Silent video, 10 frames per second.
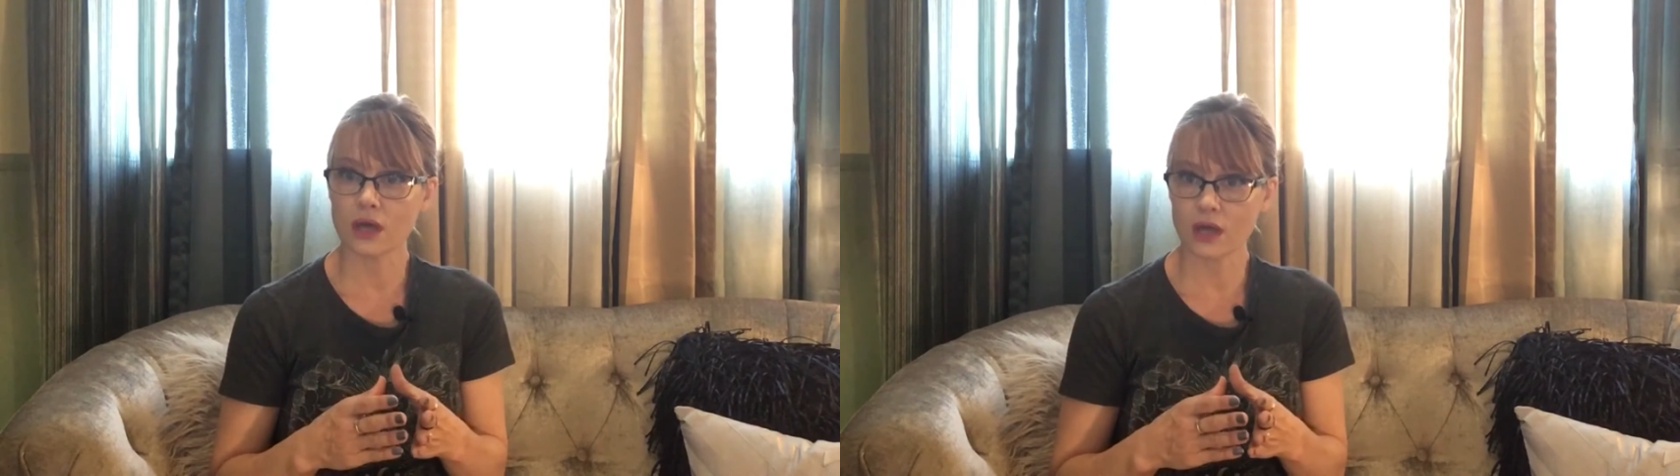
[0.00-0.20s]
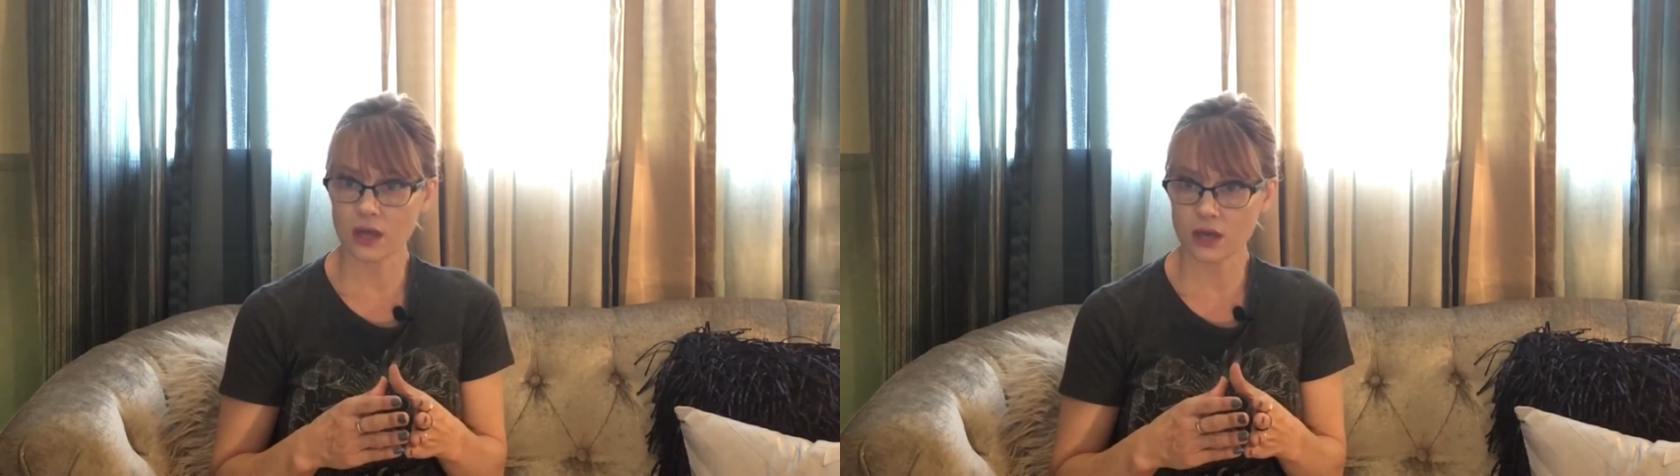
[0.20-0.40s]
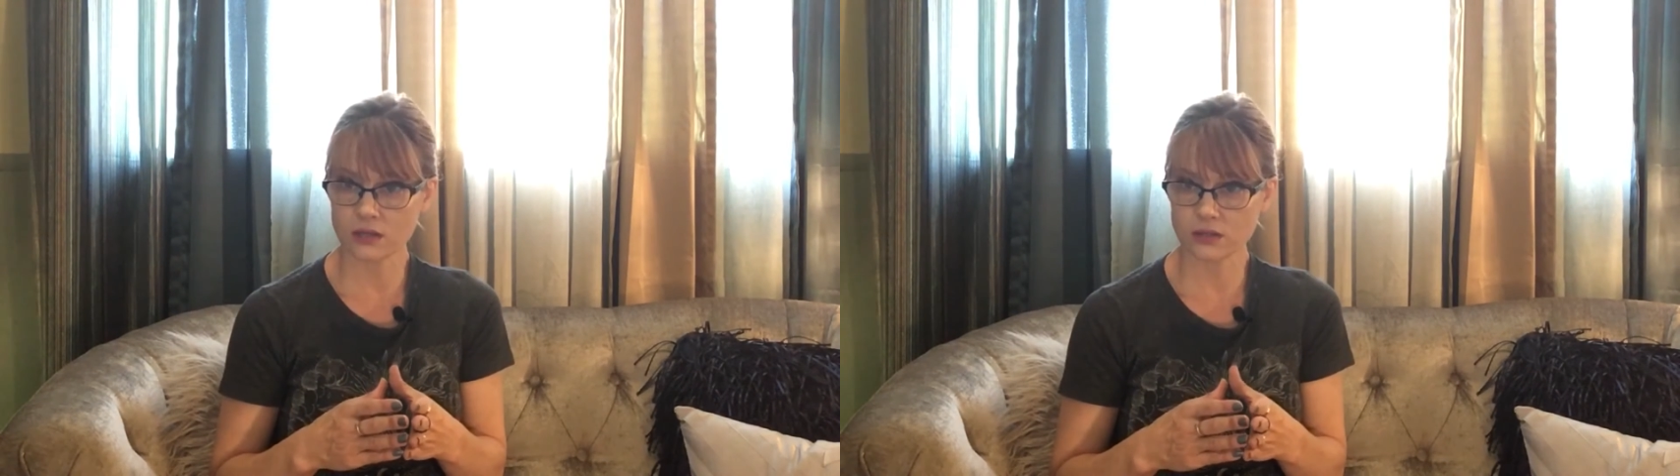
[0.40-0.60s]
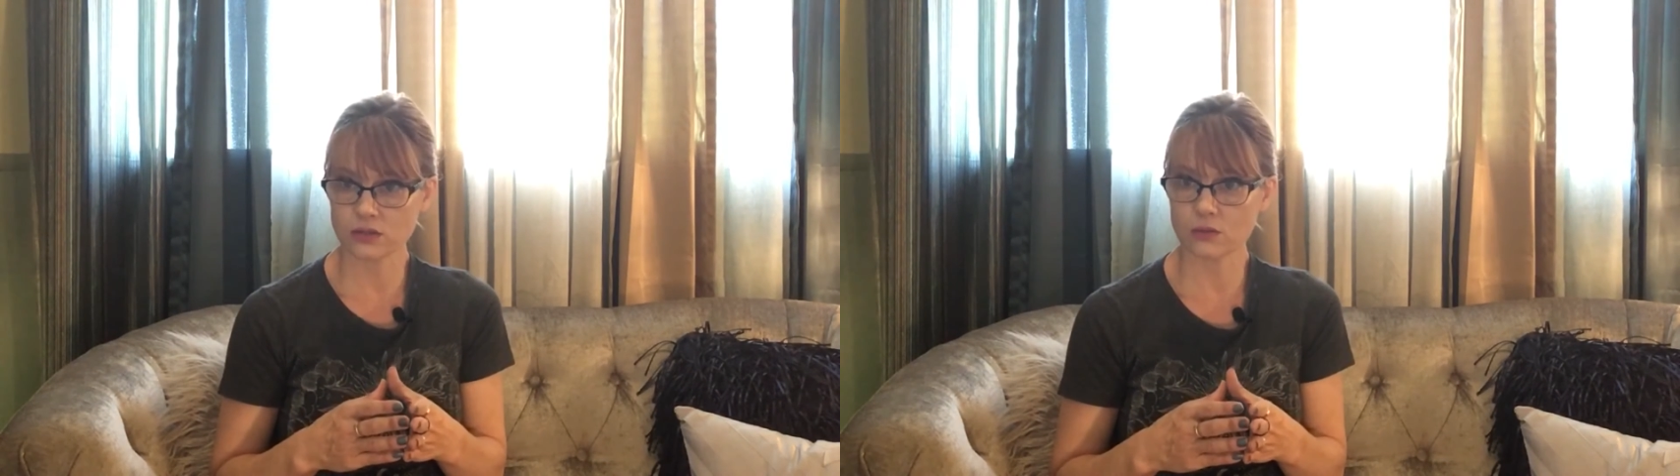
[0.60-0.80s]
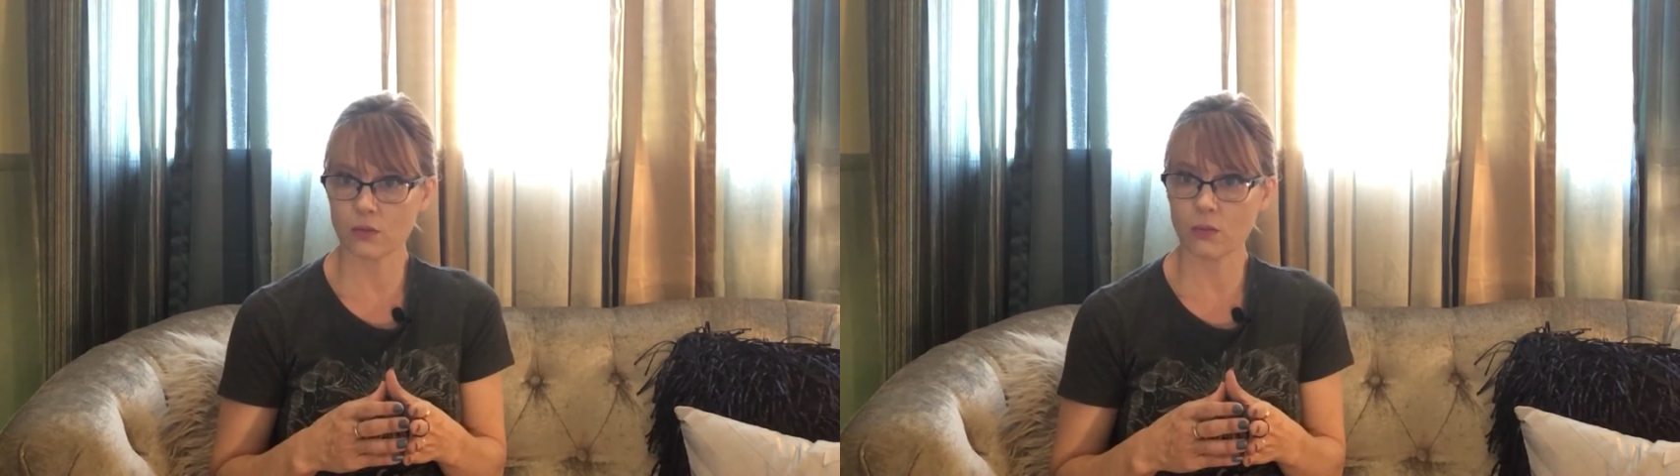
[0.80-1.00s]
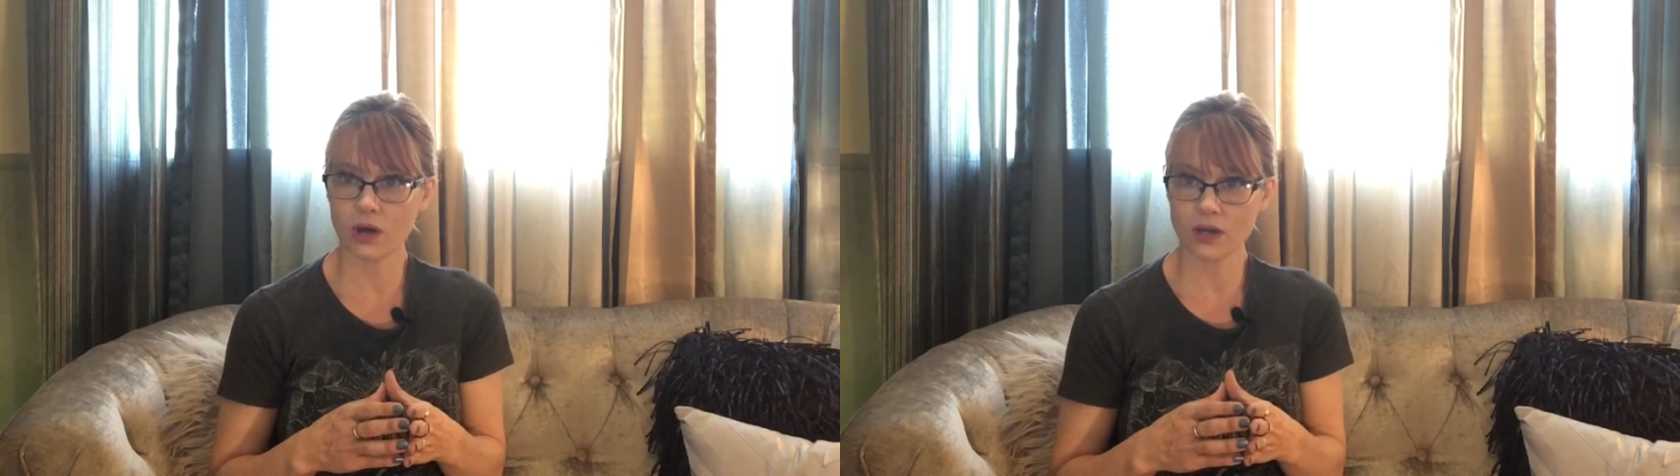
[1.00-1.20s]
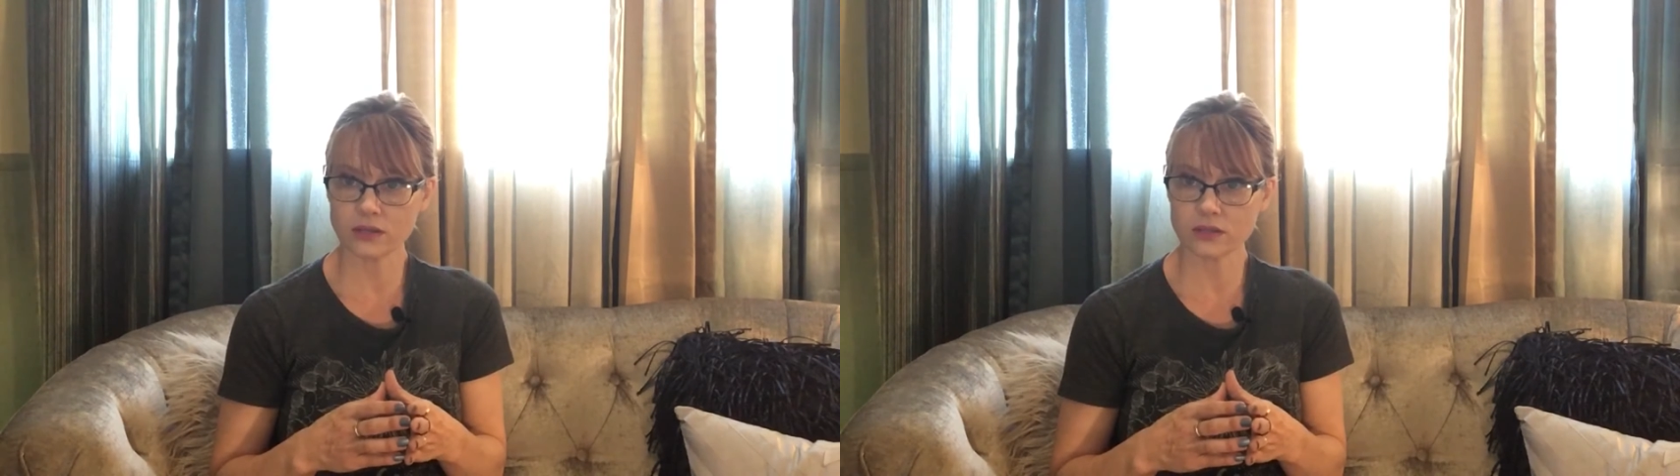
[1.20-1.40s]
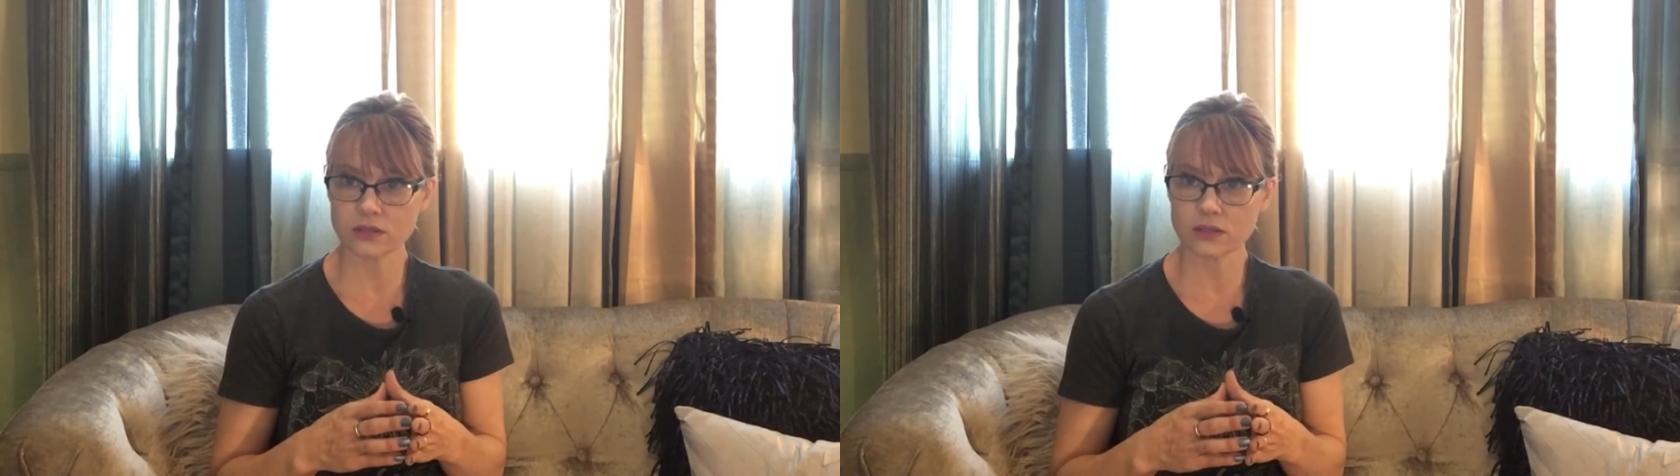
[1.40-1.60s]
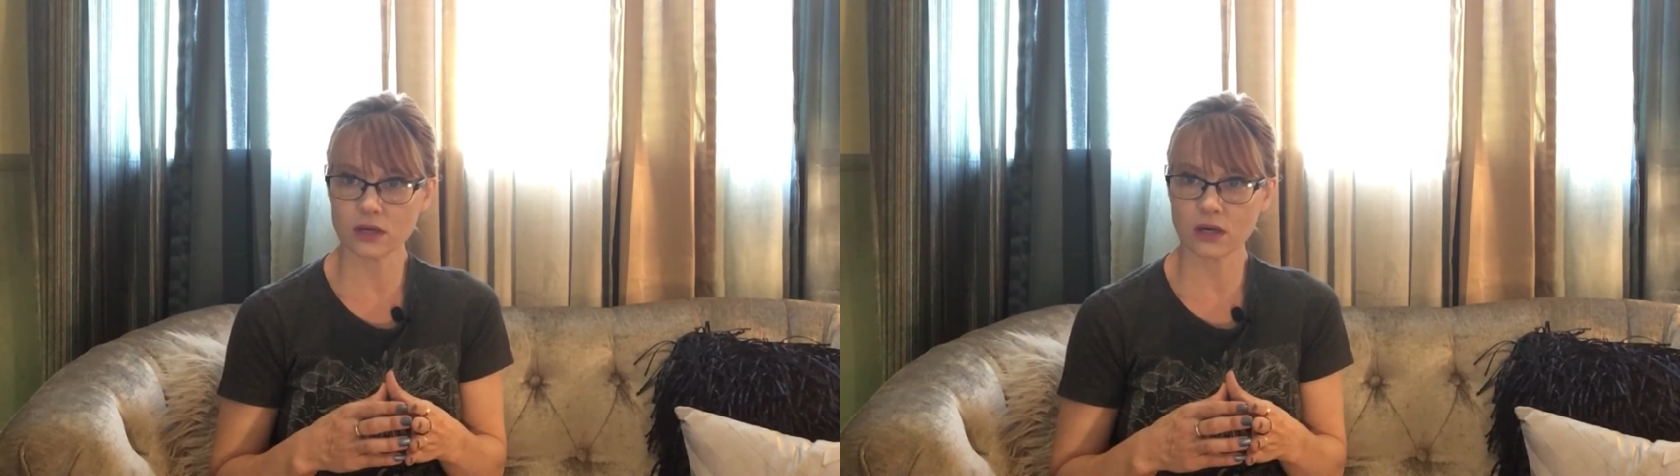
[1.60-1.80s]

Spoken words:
and what